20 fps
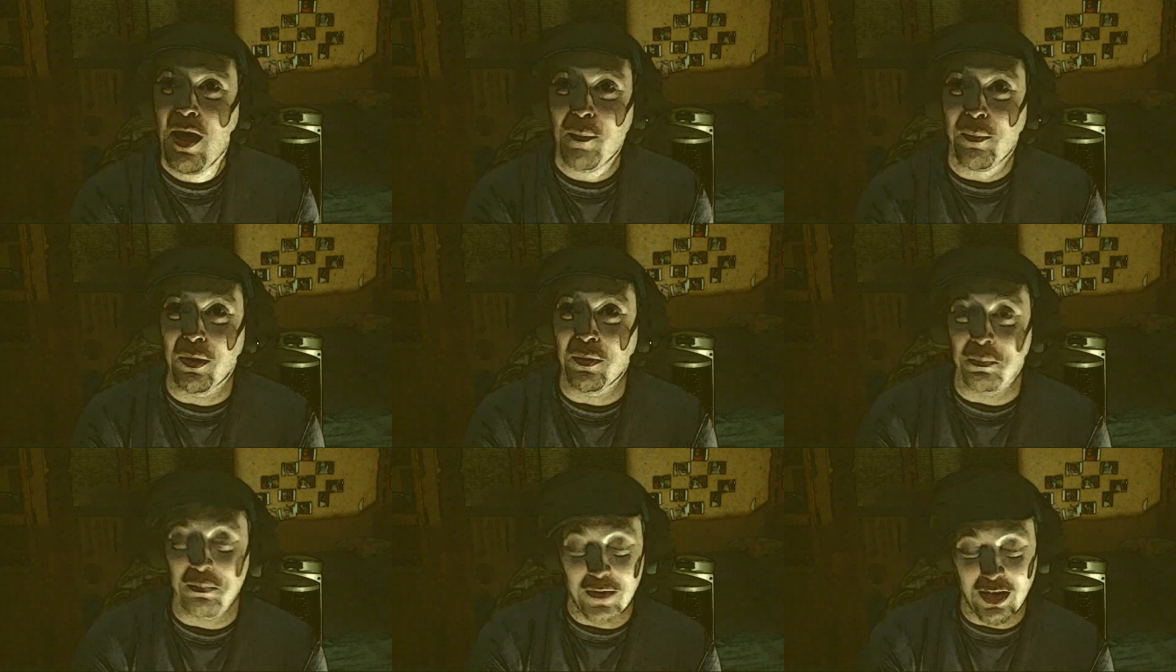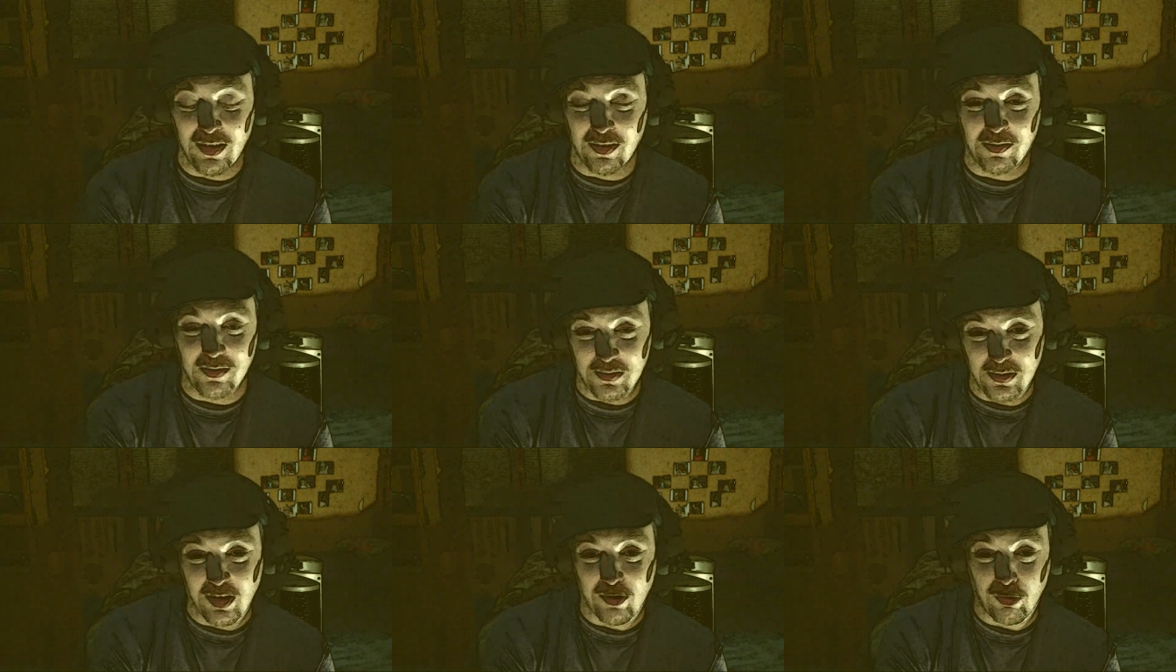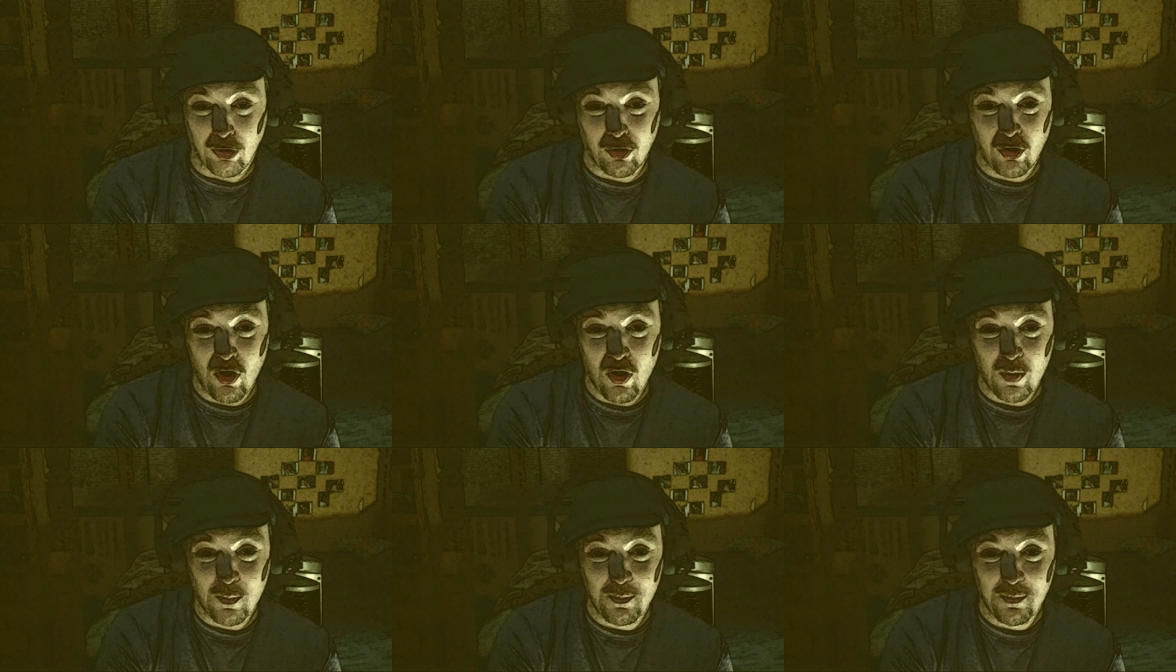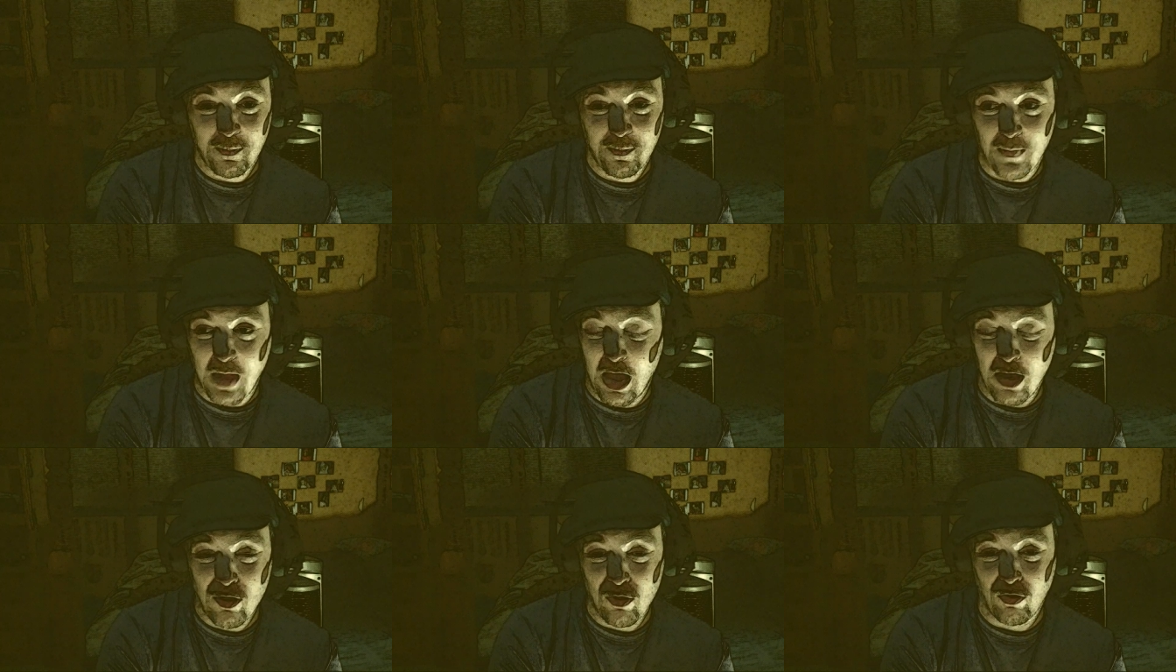But it's a term.
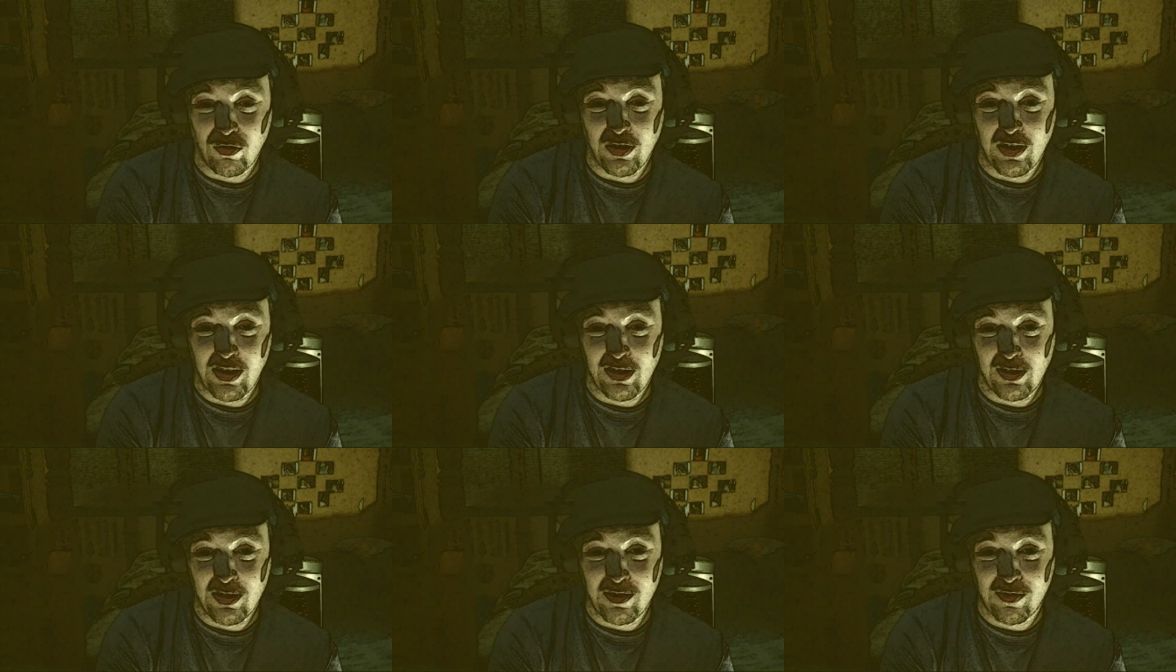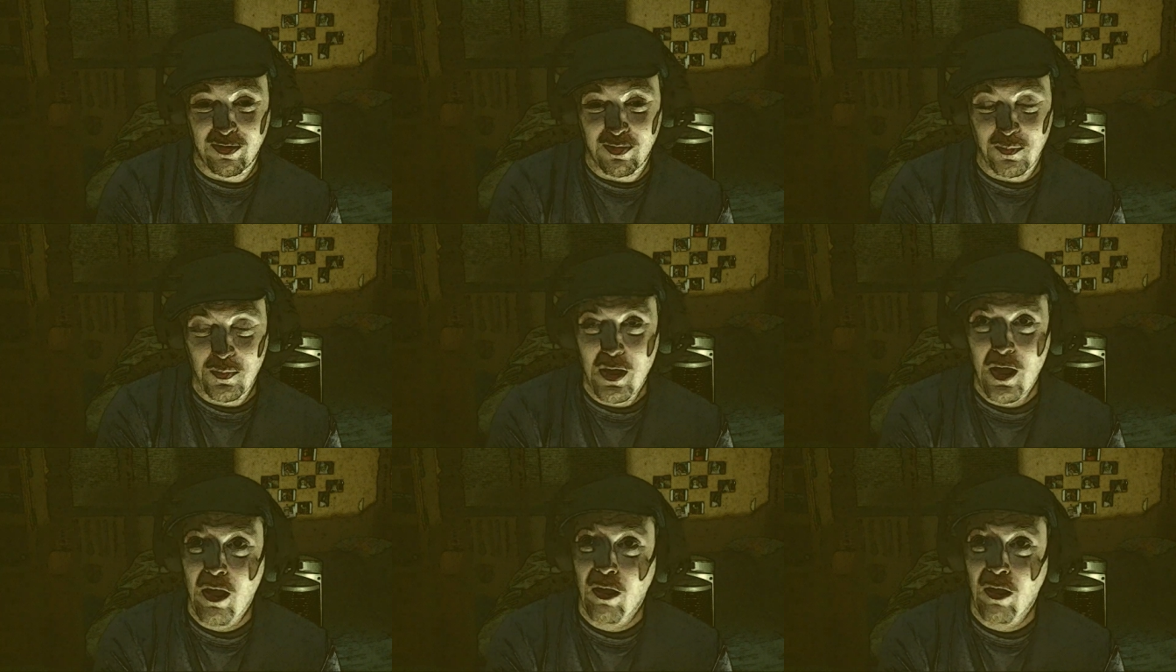I use it at least.